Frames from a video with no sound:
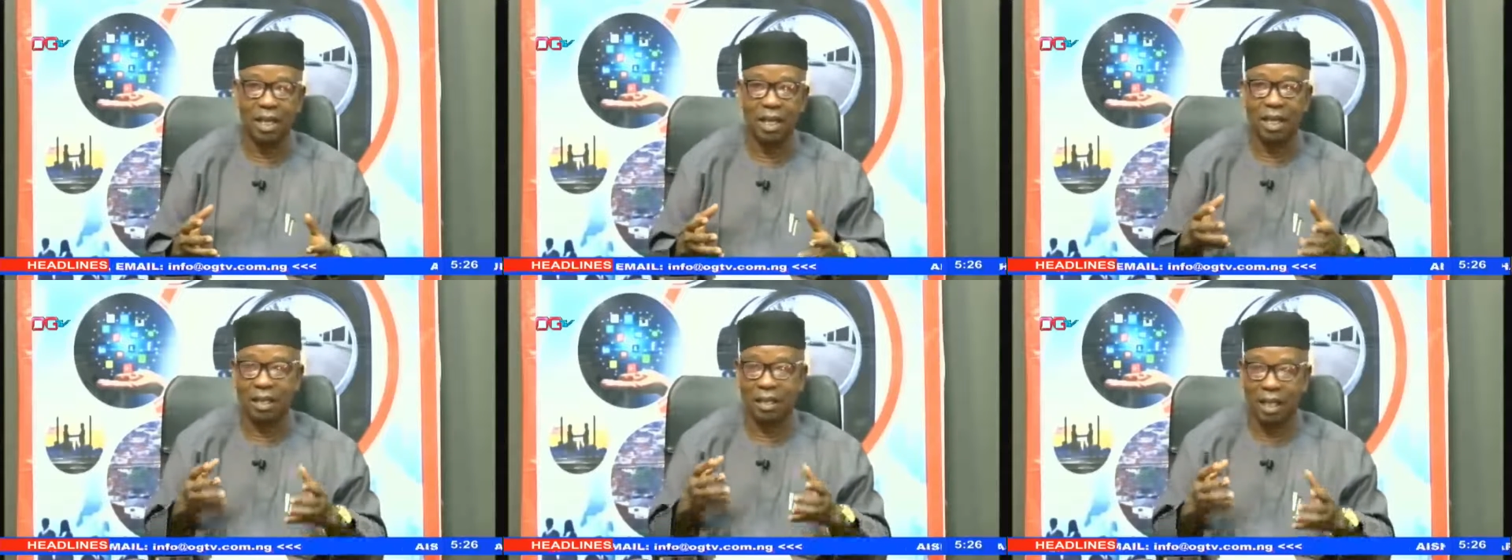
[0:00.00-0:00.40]

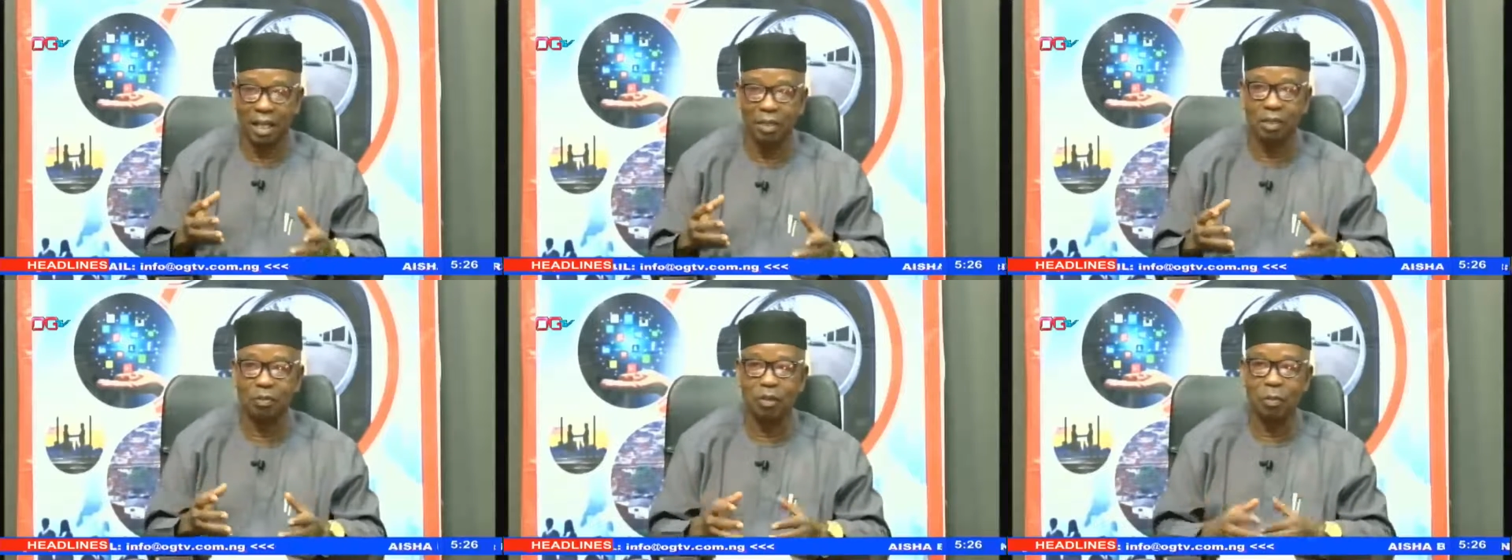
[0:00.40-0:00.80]
Thank you
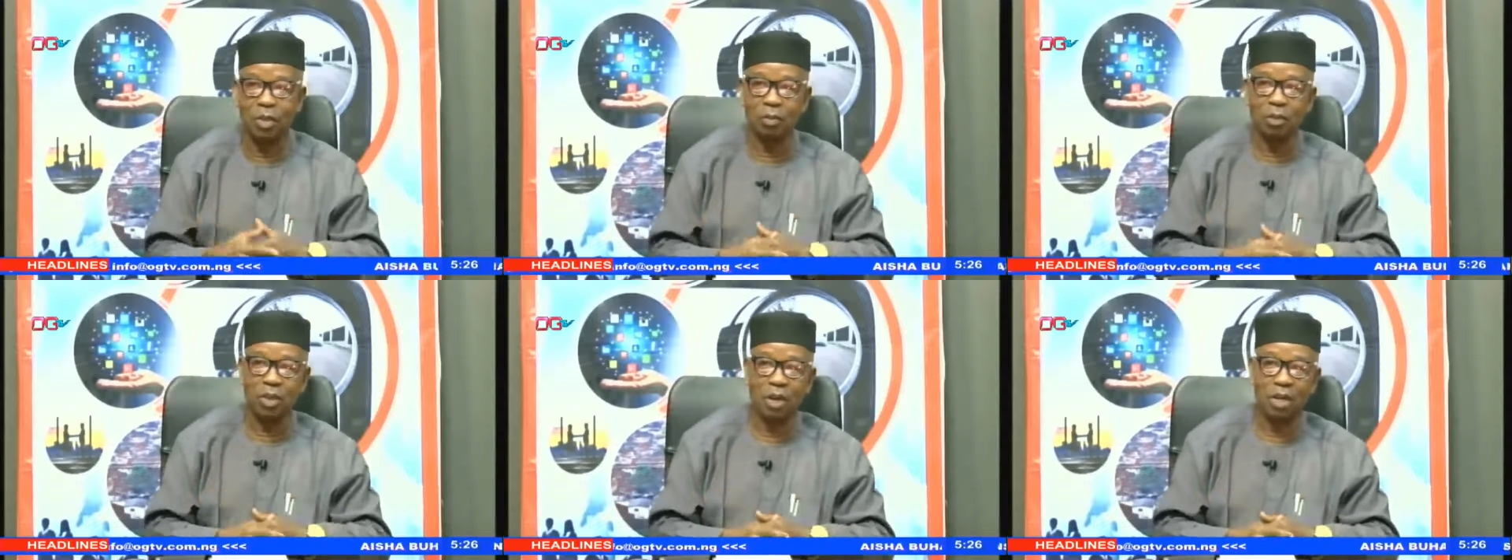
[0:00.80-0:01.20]
for being
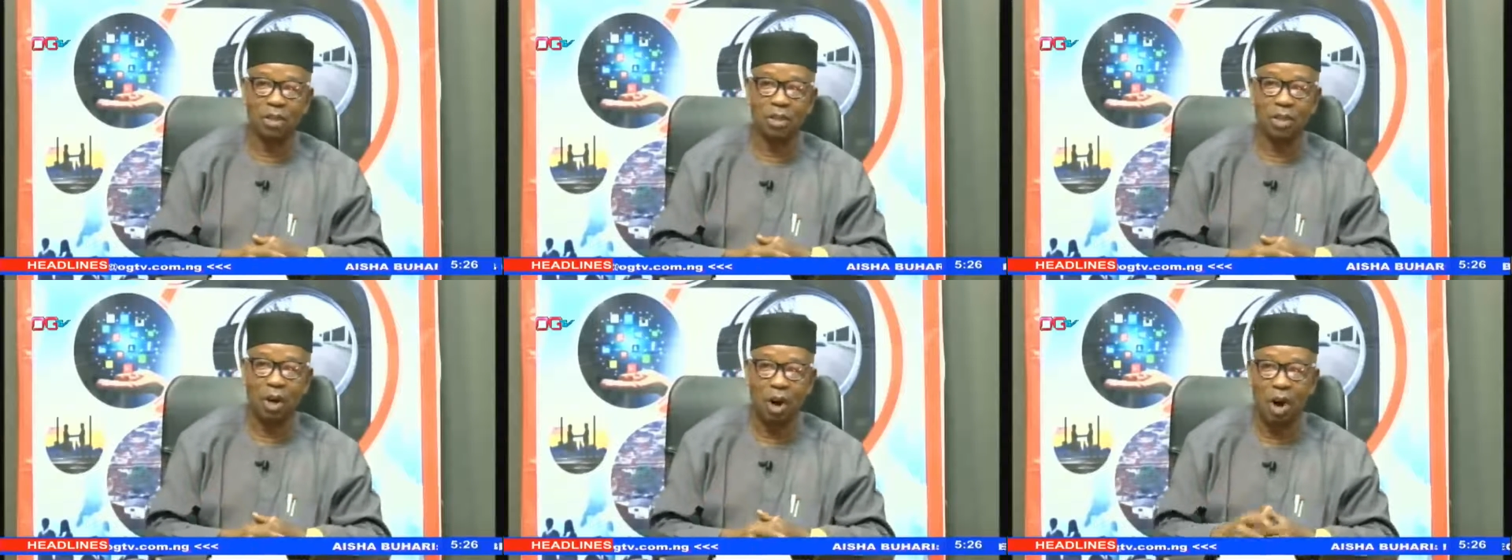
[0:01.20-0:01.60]
with us
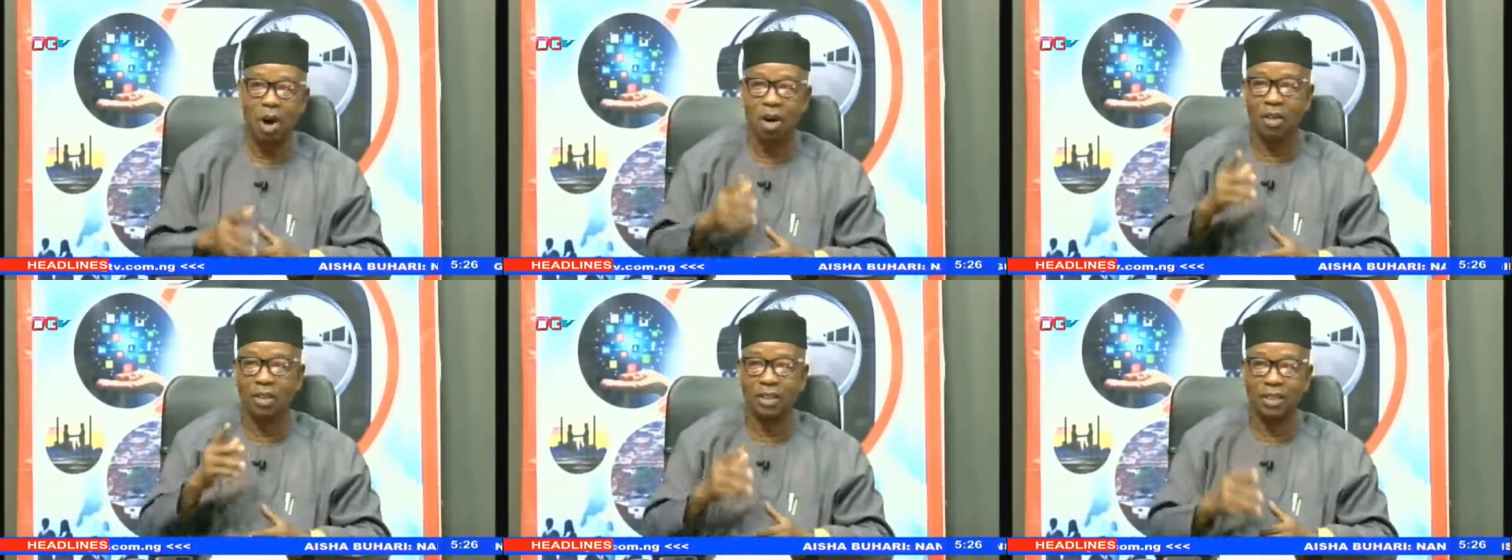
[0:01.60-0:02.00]
all
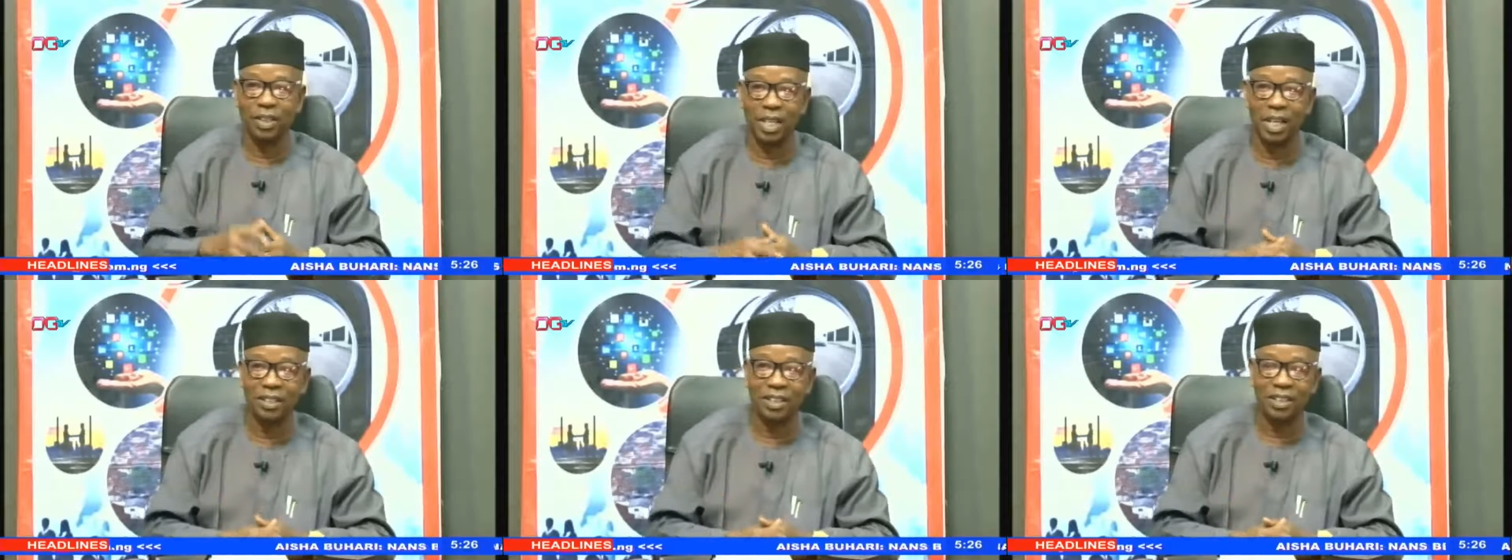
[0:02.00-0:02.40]
these
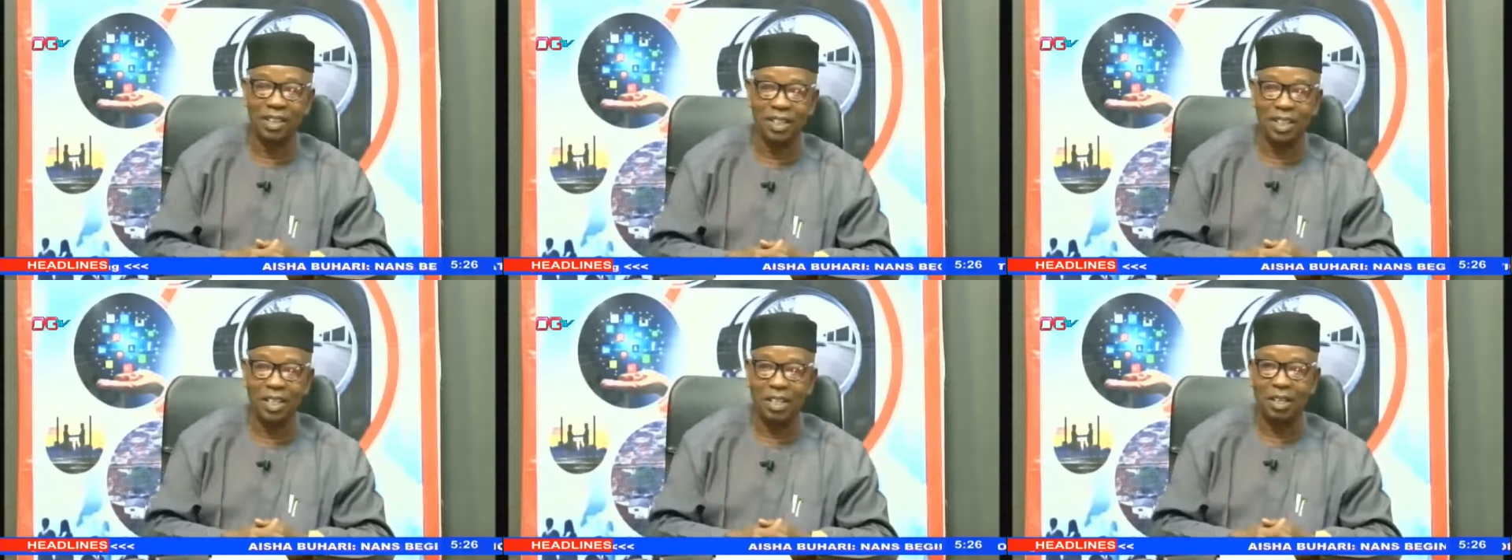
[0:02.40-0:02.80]
years.
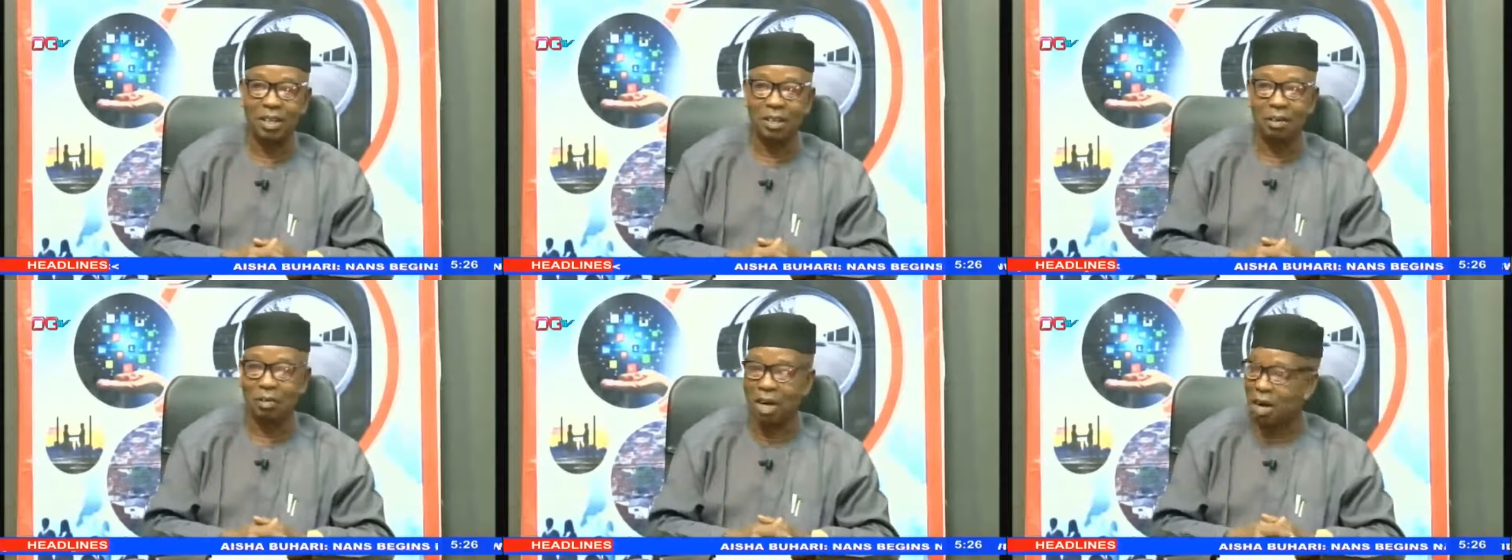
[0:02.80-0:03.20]

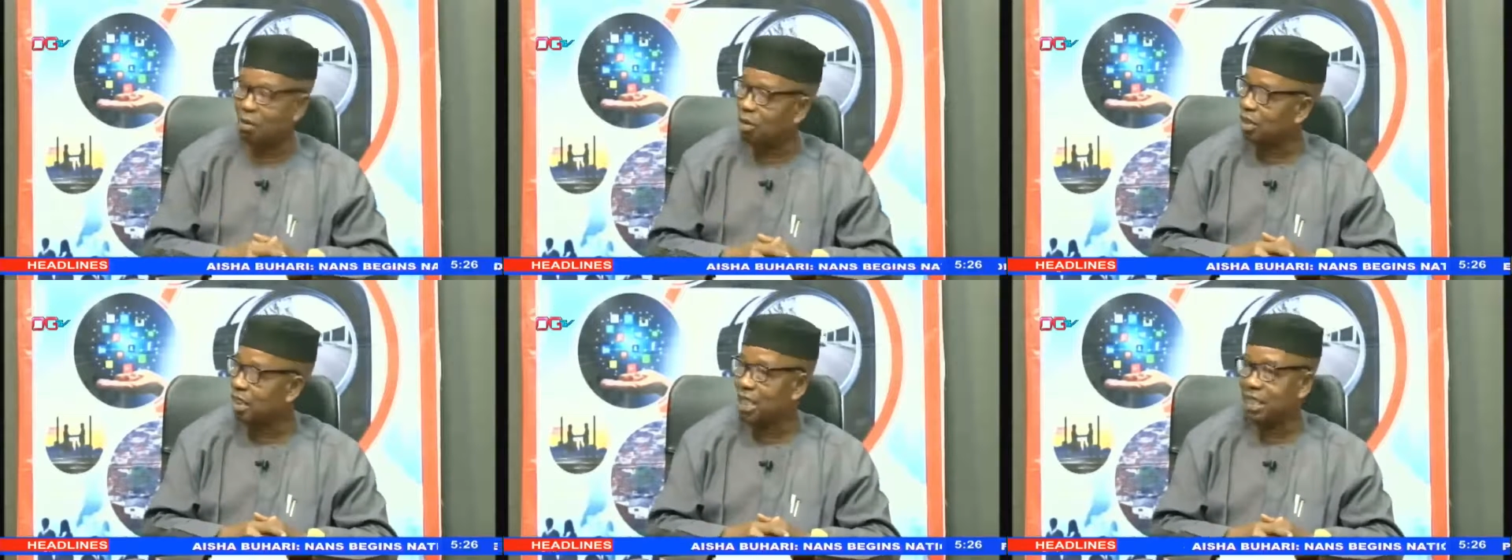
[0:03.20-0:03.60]
We are once
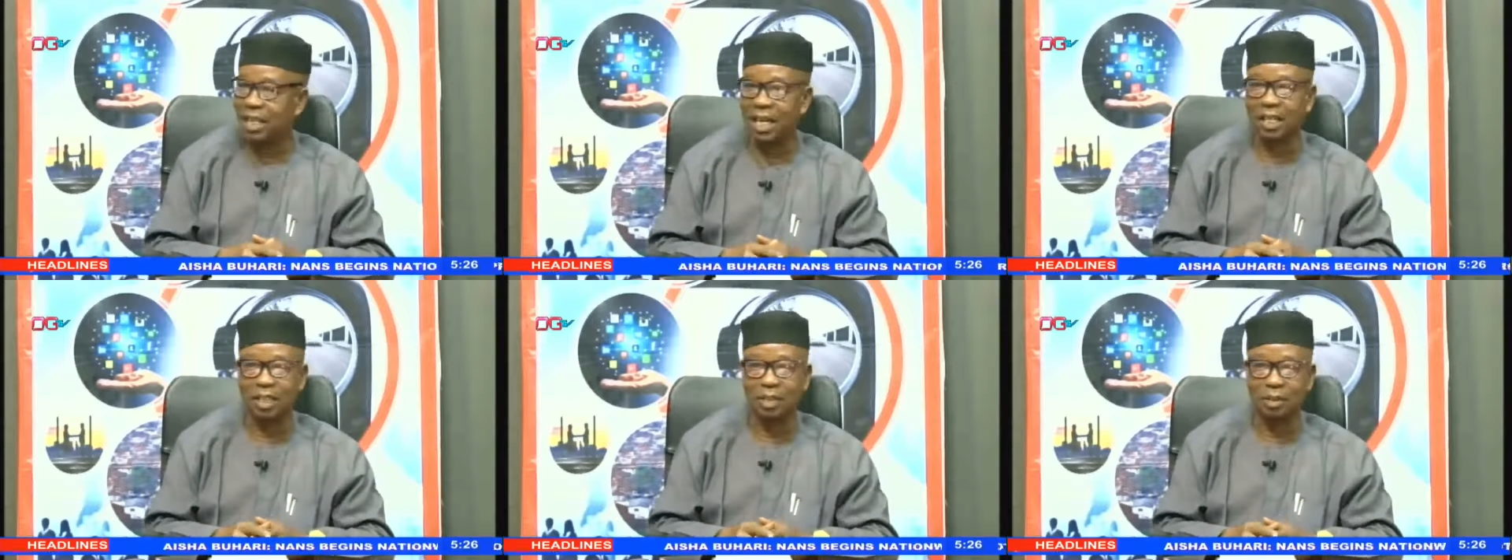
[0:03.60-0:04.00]
again
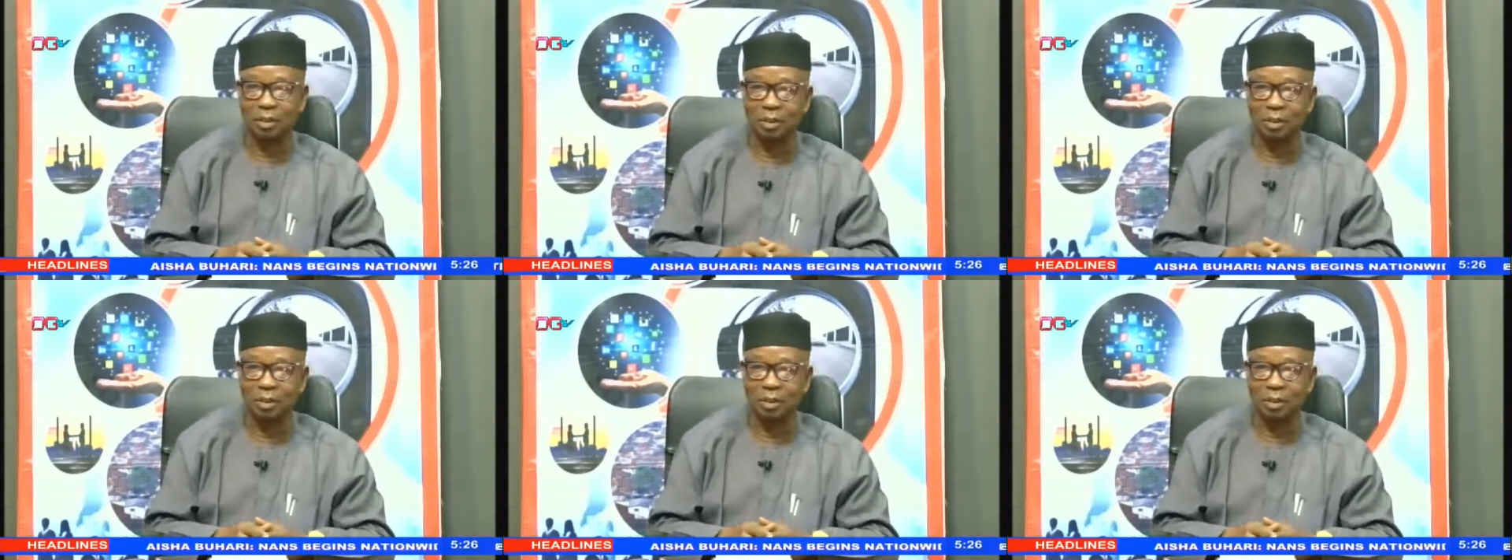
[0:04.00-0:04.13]
thanking you.